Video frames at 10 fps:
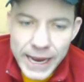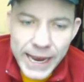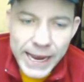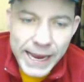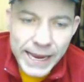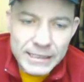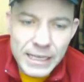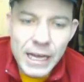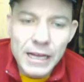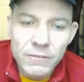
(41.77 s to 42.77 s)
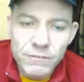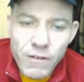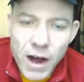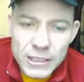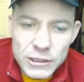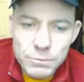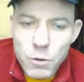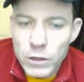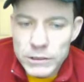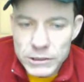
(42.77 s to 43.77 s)
and Fox
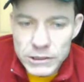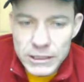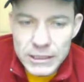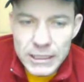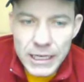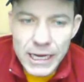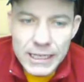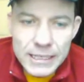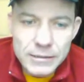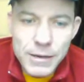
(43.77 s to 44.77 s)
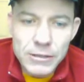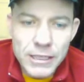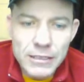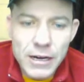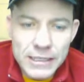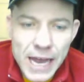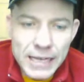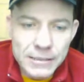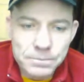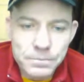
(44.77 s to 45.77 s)
Sports. And that's about it on
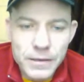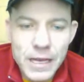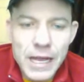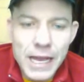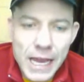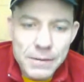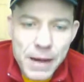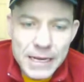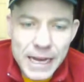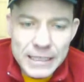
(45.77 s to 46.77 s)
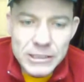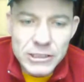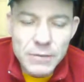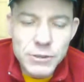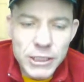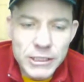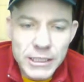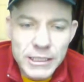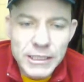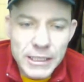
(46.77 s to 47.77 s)
that. And my next subject
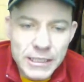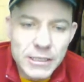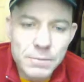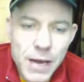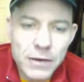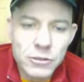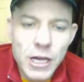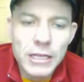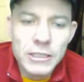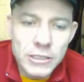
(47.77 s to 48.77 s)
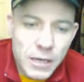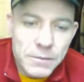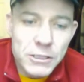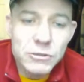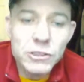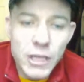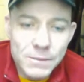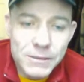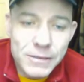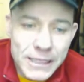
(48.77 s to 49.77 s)
is about
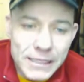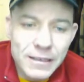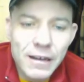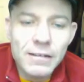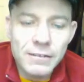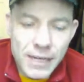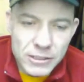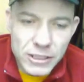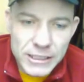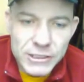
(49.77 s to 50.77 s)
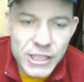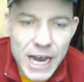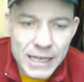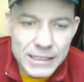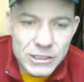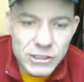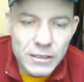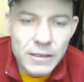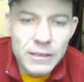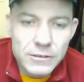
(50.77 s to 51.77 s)
WWE Wrestling Challenge.
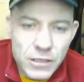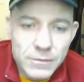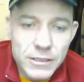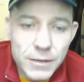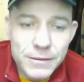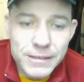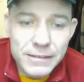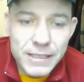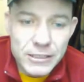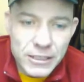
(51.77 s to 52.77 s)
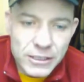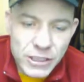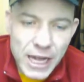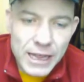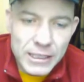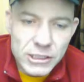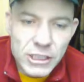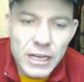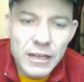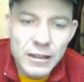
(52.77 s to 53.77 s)
WWE Wrestling
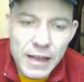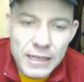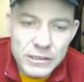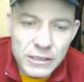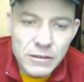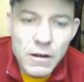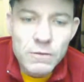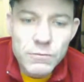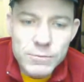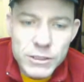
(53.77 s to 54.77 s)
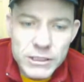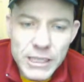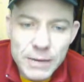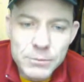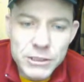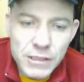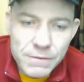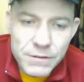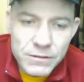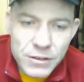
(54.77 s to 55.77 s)
Challenge lasted from September
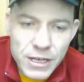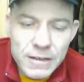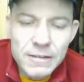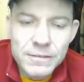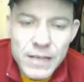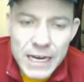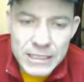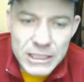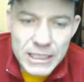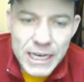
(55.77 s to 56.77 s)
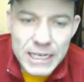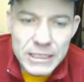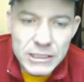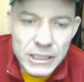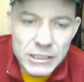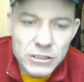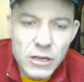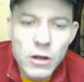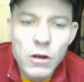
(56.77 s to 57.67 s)
7th, 1986